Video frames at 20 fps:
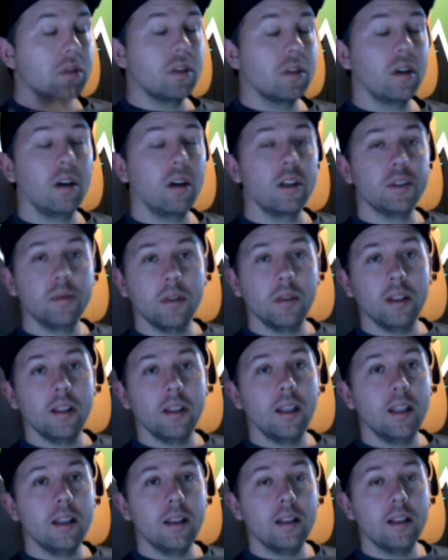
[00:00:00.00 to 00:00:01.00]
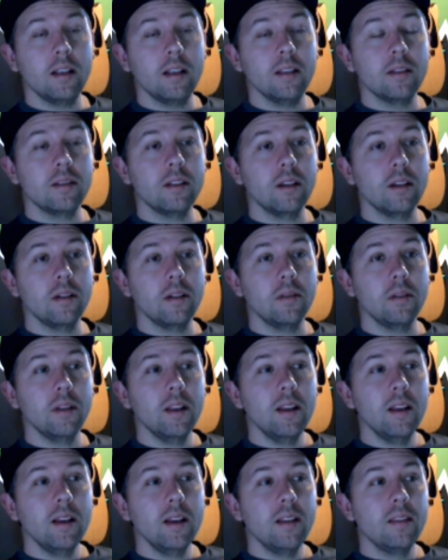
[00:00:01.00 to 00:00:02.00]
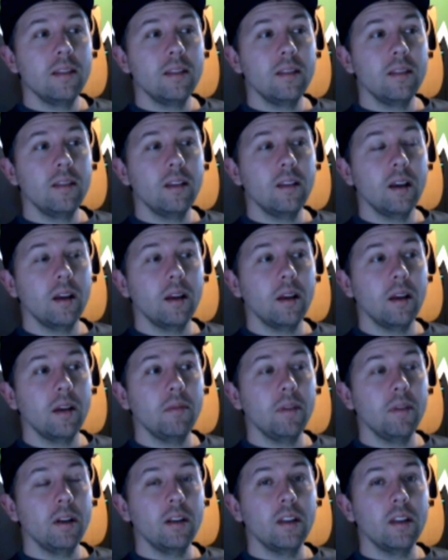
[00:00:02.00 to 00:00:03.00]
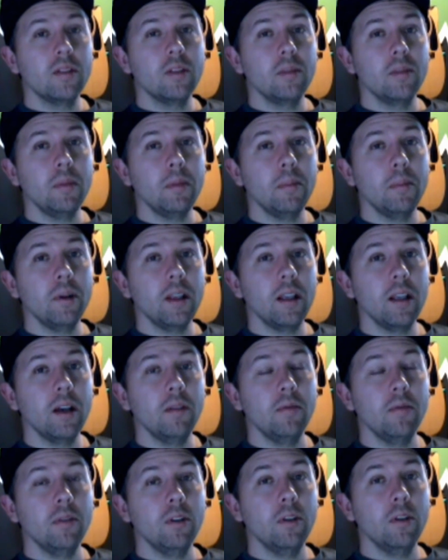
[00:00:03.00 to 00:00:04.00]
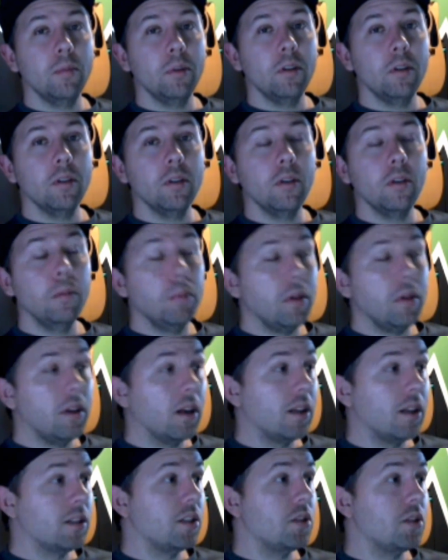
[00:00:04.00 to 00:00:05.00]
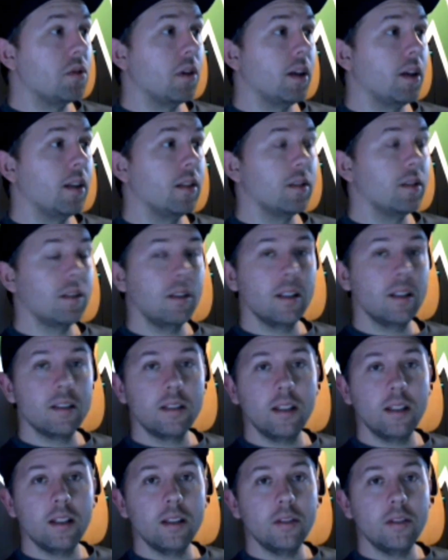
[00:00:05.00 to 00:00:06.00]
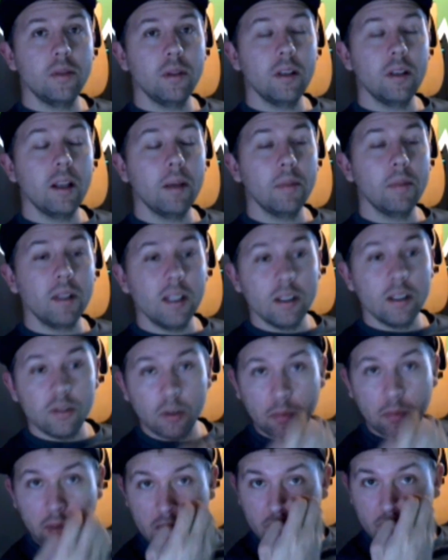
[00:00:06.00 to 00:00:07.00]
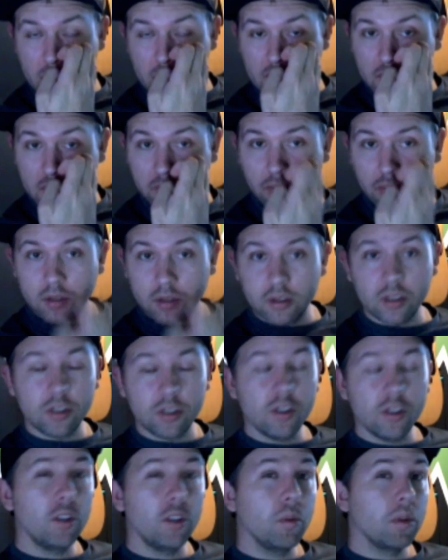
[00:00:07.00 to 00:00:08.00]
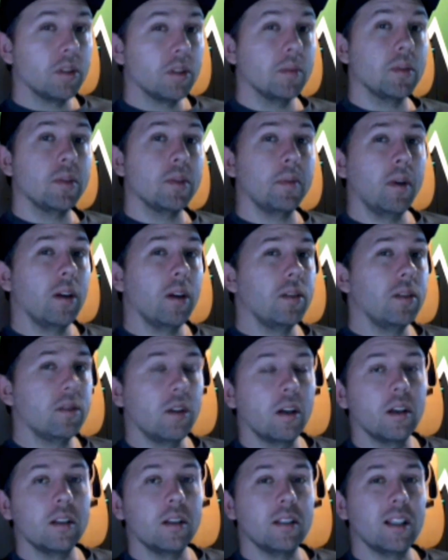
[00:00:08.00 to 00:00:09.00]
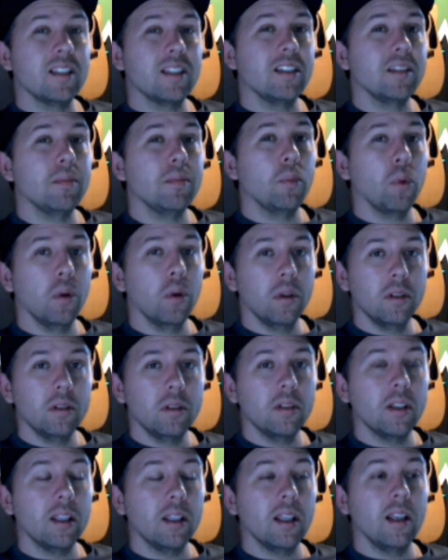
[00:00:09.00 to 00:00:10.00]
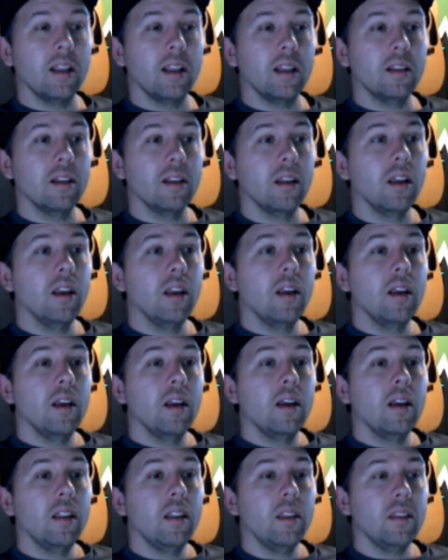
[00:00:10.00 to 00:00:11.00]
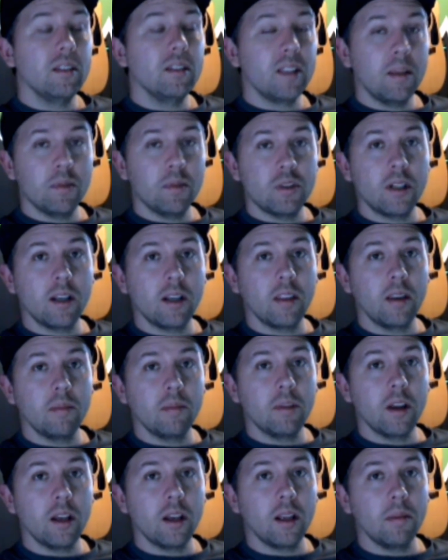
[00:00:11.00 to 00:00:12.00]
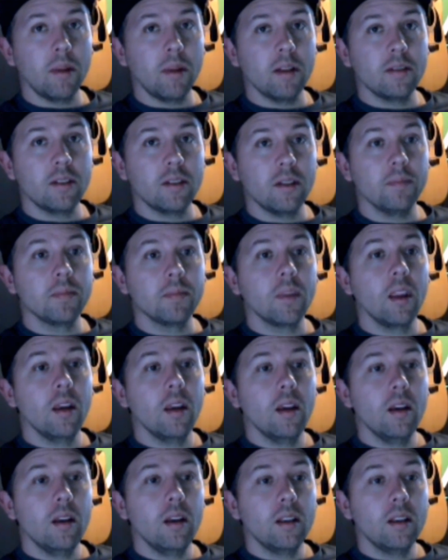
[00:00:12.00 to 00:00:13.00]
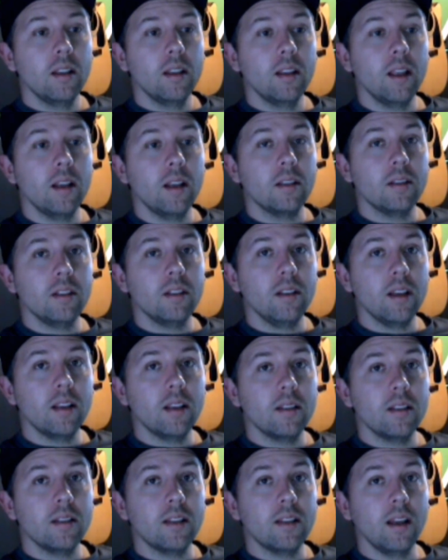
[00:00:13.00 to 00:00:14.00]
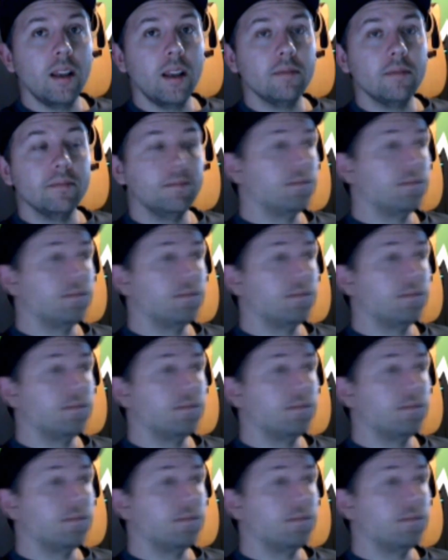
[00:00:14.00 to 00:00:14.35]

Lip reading: one is the hardest one to get, and so I figured this would be pretty helpful. Hope you guys enjoy it. So let's get into it. I'm going to get into a private match first to show you where some spawns are, because that's important in getting this K.E.M strike that I'm talking about. So I'll see you guys in a second.